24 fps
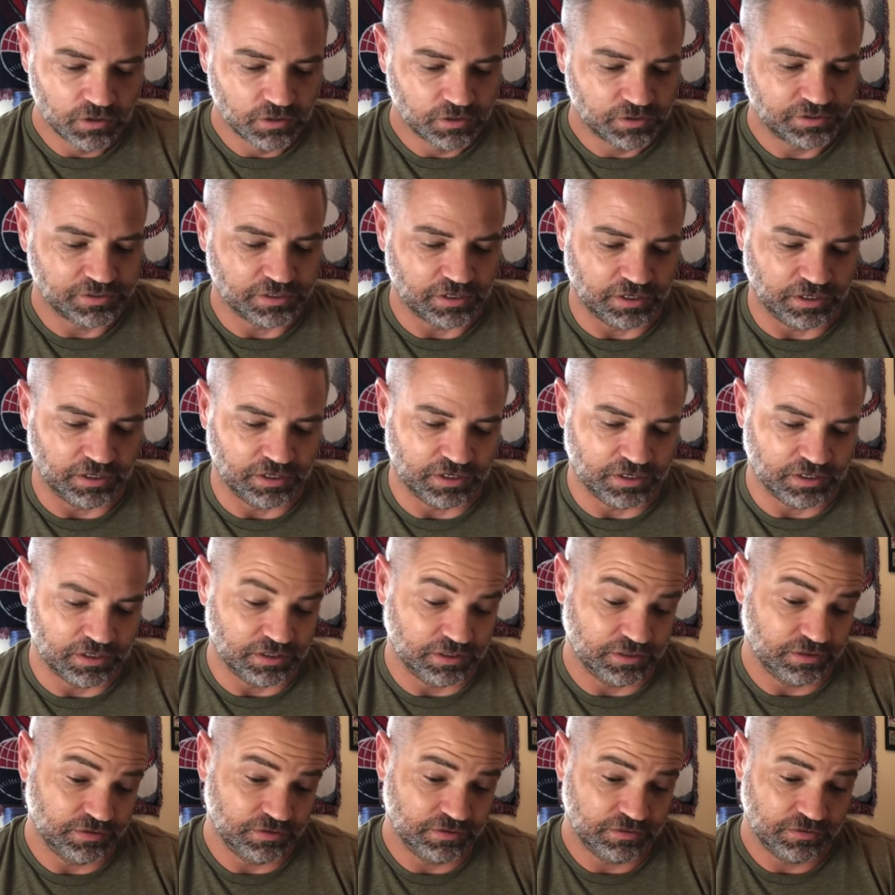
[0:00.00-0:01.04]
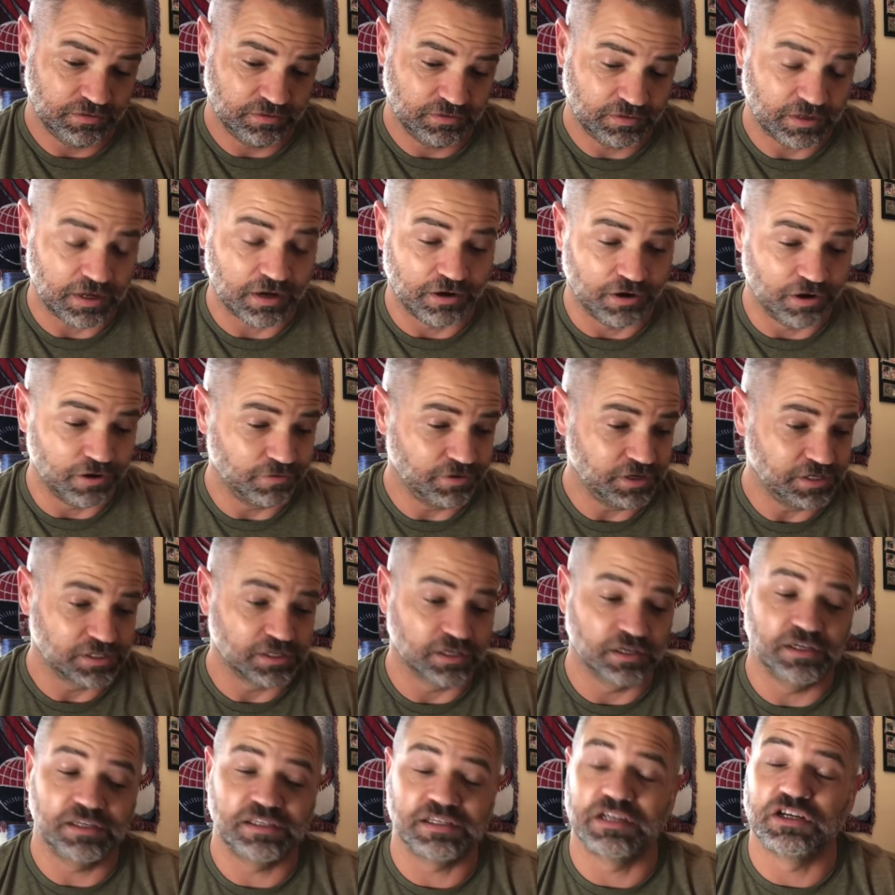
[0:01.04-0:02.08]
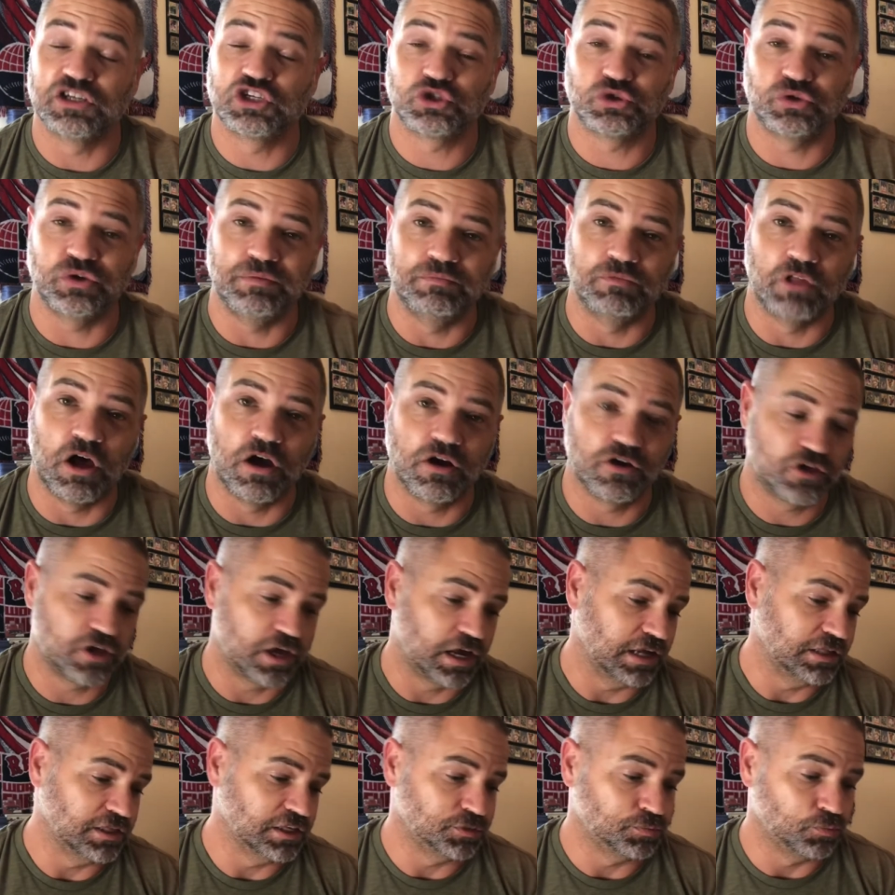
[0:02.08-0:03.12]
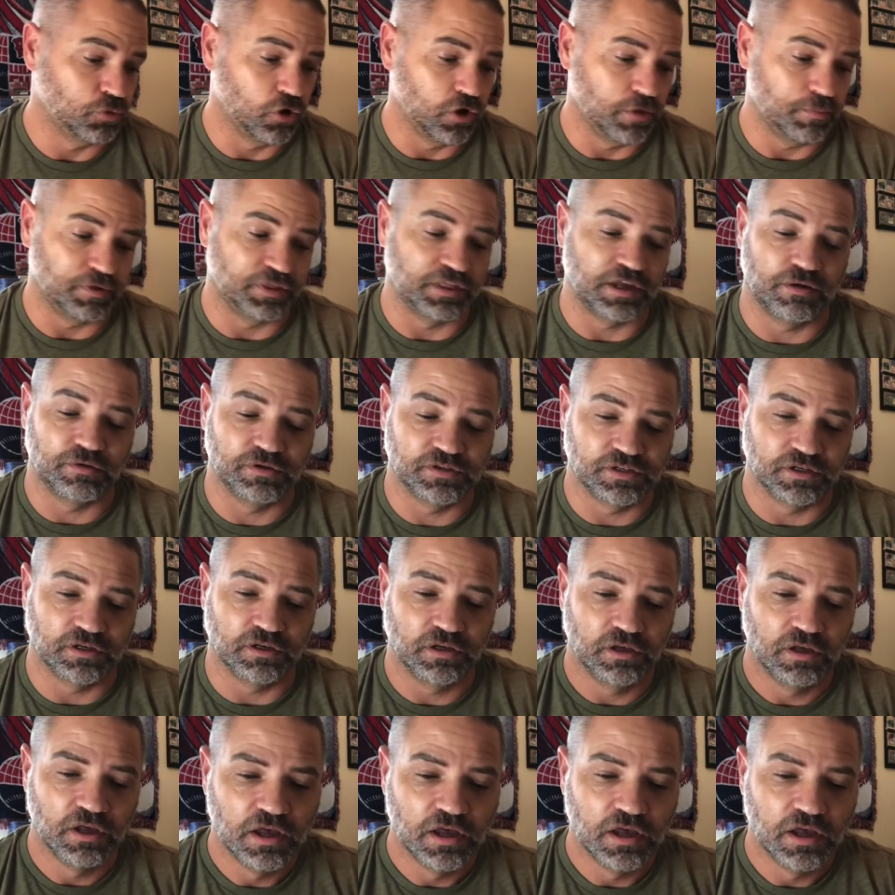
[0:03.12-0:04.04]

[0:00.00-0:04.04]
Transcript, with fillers: because I, uh, I don't know, he's, a, he's an extreme long shot at this point, but that was a,